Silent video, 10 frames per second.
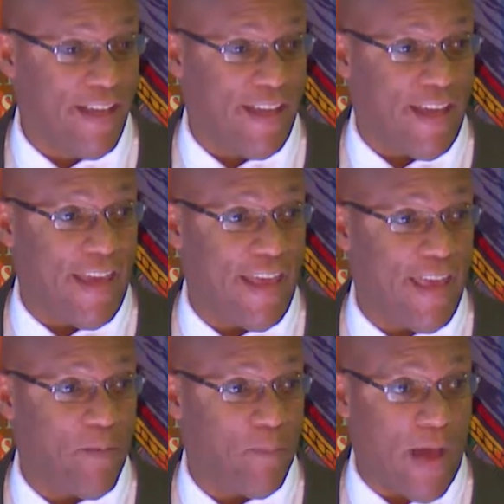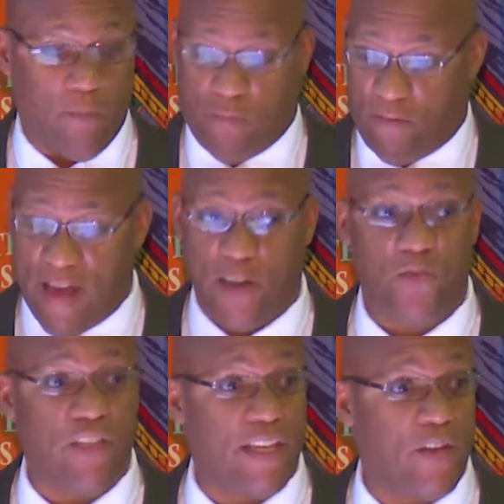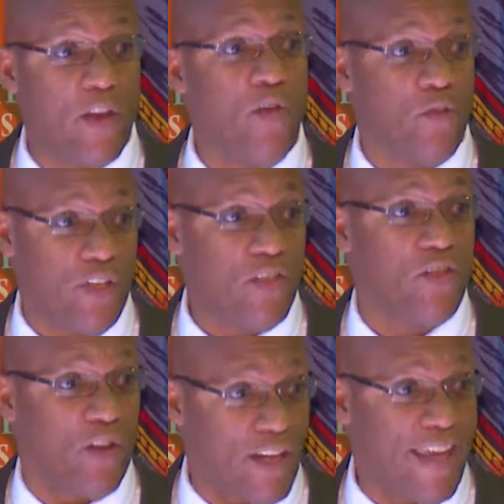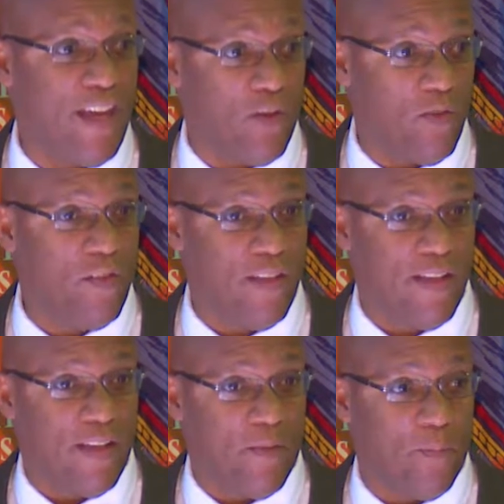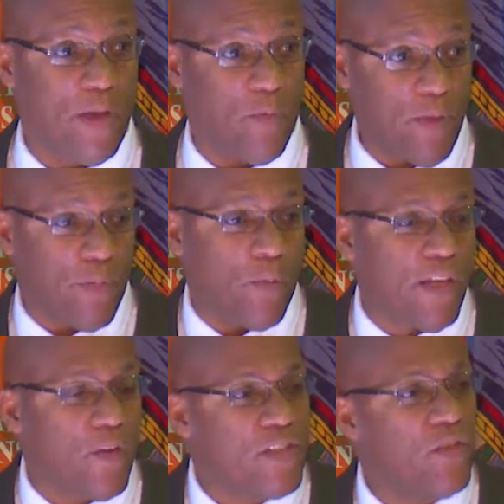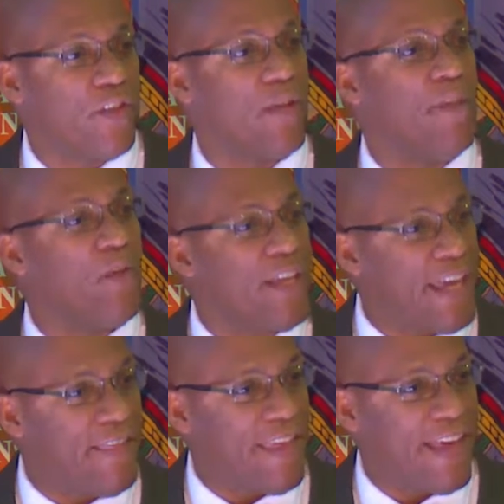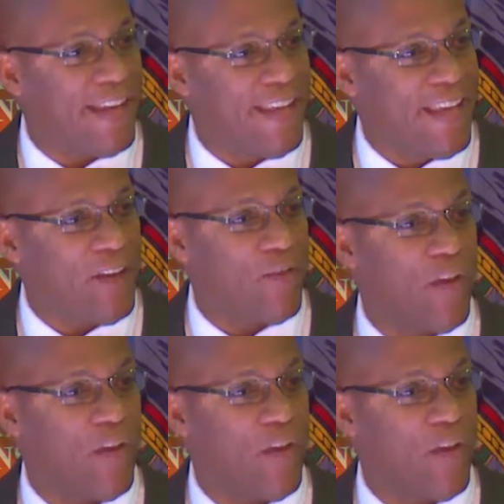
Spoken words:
And my provider's thinking, no, you need to start now. But we don't necessarily communicate that in a very